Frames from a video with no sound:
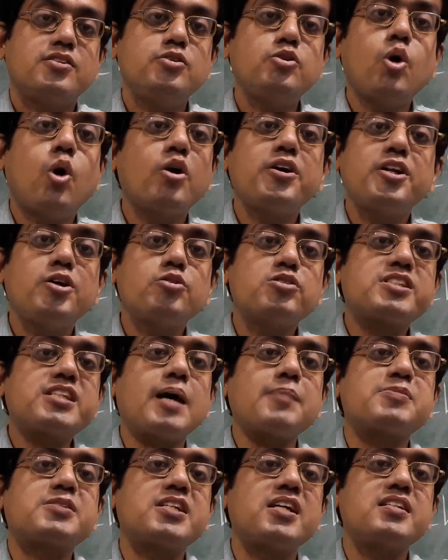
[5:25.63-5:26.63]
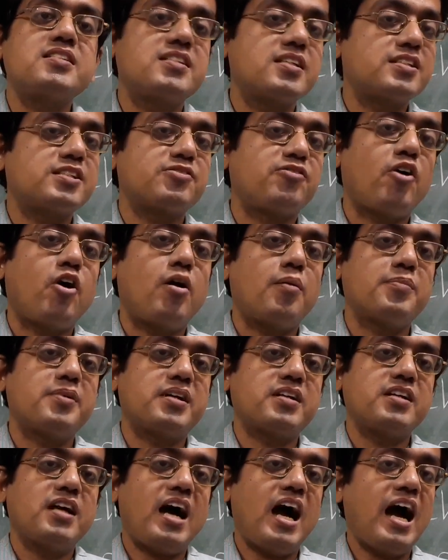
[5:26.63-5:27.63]
No new substance is
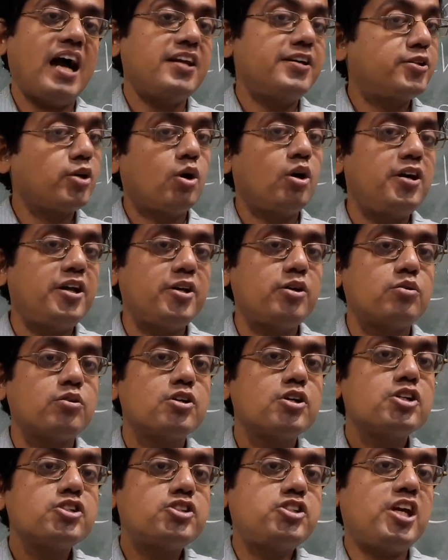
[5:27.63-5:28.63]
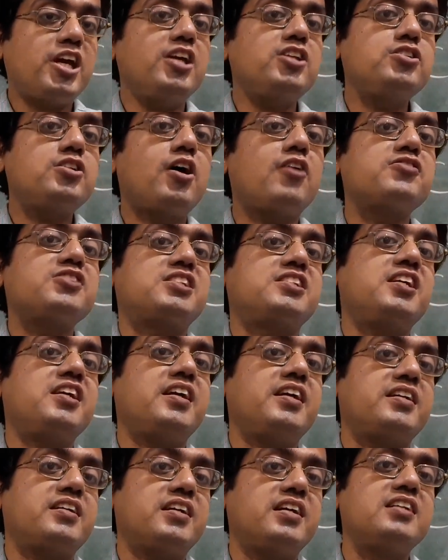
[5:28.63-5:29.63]
formed. I told you change of
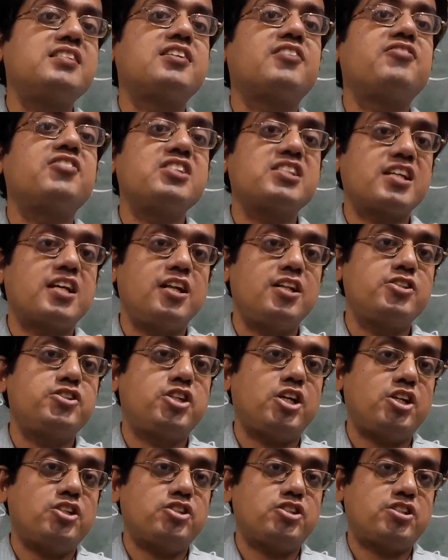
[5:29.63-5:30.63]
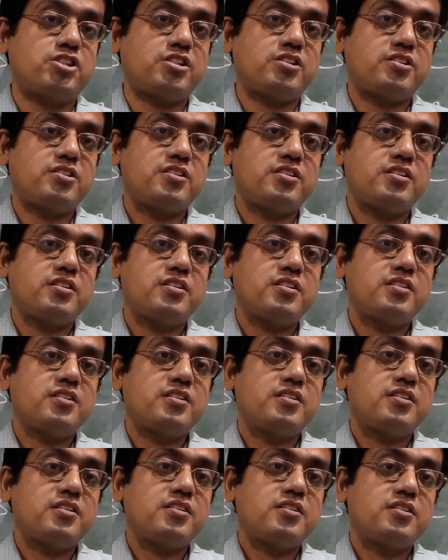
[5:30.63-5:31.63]
state is a physical change.
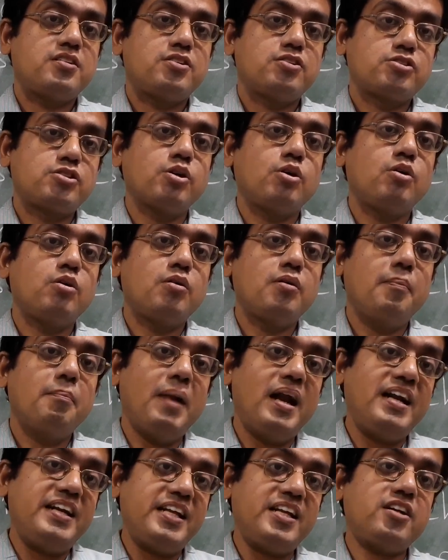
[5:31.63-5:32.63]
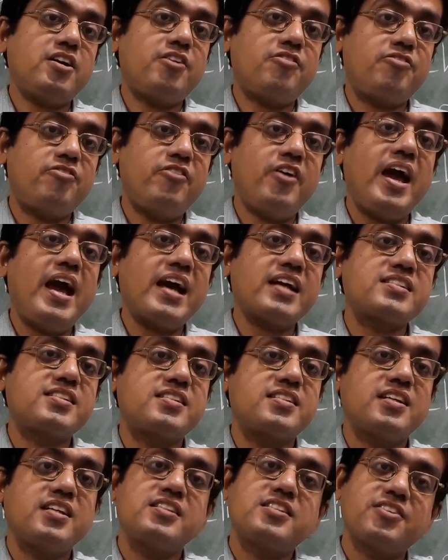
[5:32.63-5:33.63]
So melting of
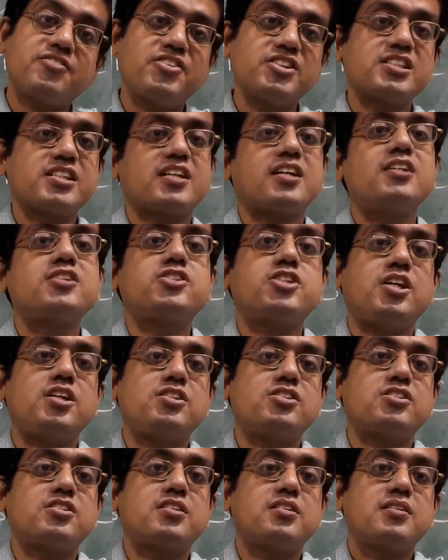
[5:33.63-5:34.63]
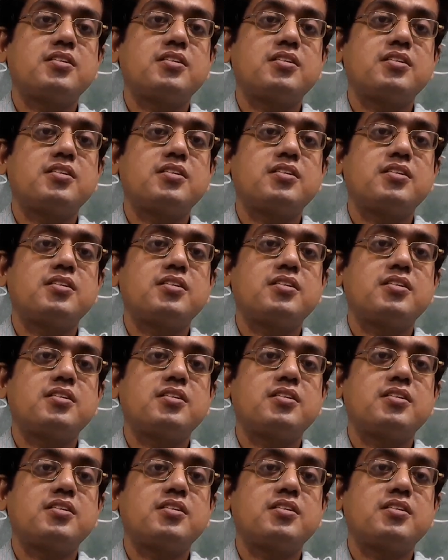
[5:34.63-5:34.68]
wax is a physical change.